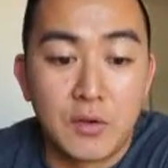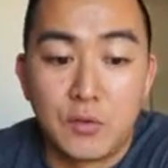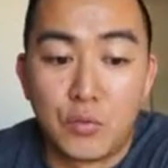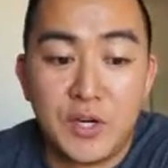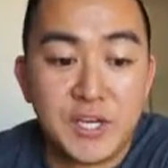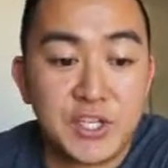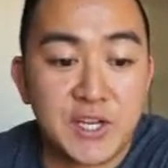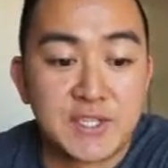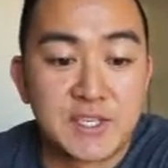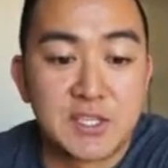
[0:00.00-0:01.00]

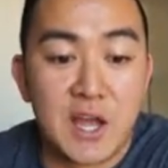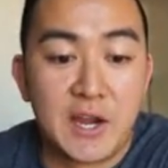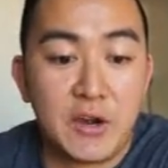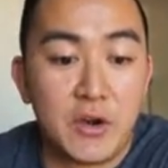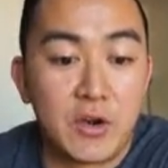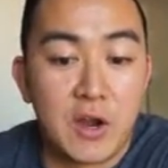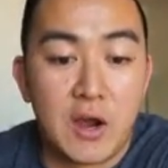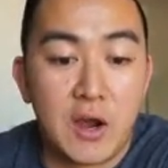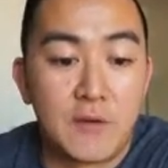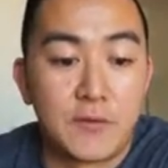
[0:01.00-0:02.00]
readjust the slider
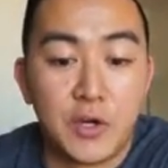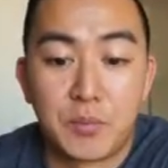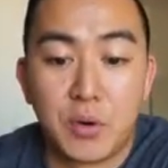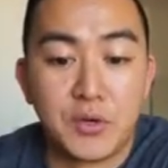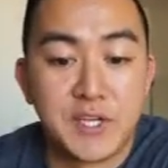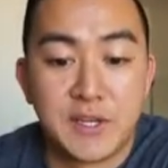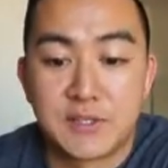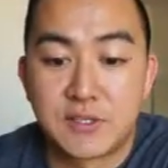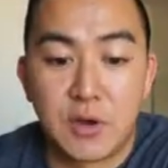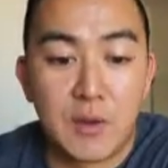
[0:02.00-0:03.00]
uh, for your protein.
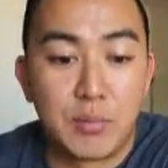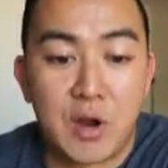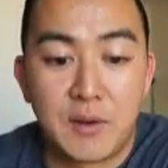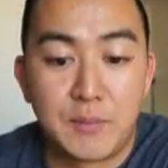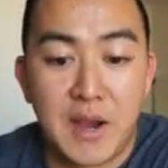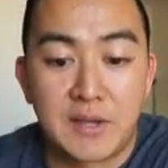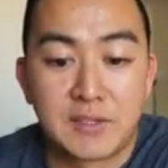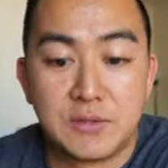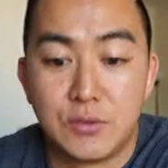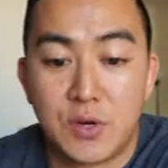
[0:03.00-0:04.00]
So I brought it back
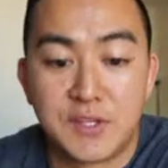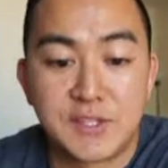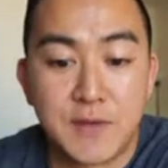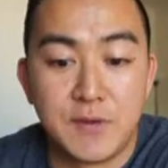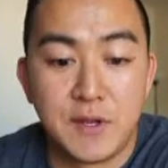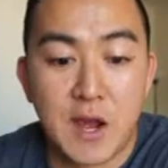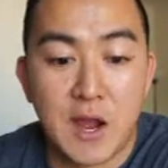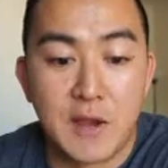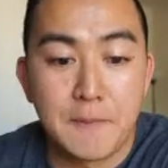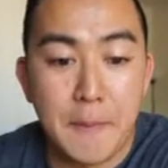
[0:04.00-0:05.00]
to
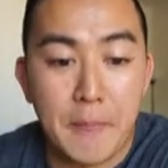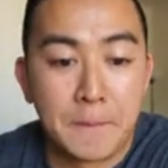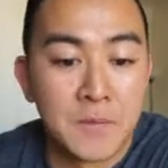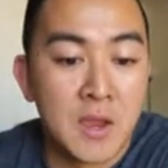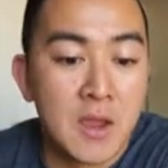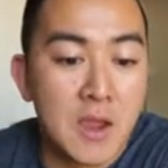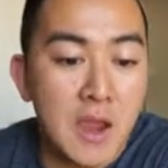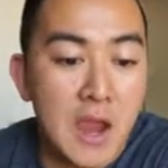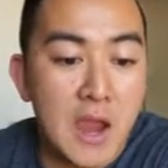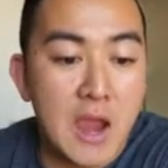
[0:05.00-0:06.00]
179.
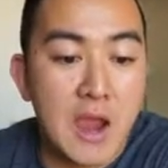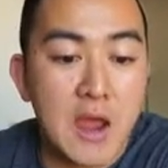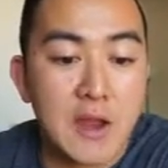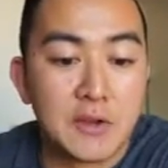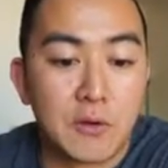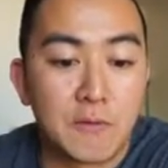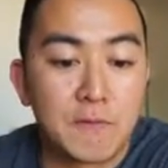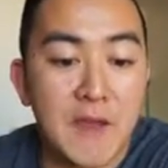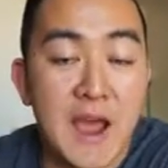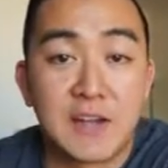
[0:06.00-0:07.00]
And your
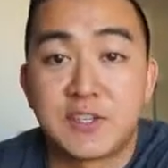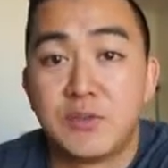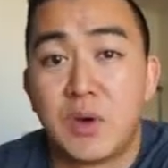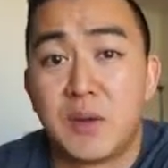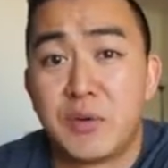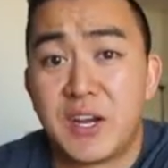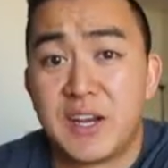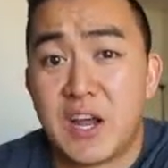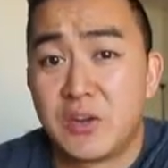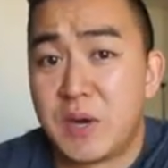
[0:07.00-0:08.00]
fats, you want to bring it
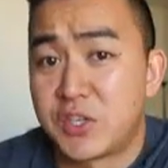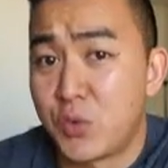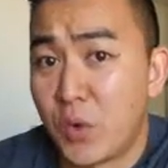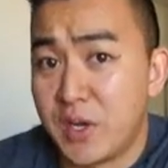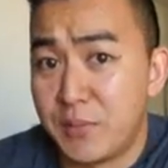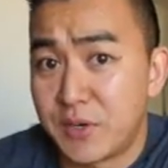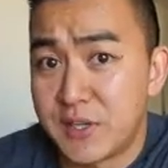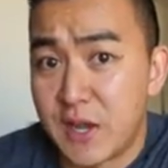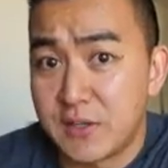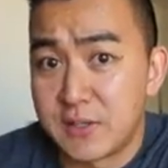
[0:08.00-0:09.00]
down to about
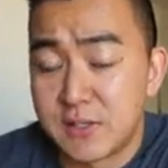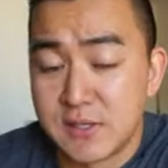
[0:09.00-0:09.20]
20%.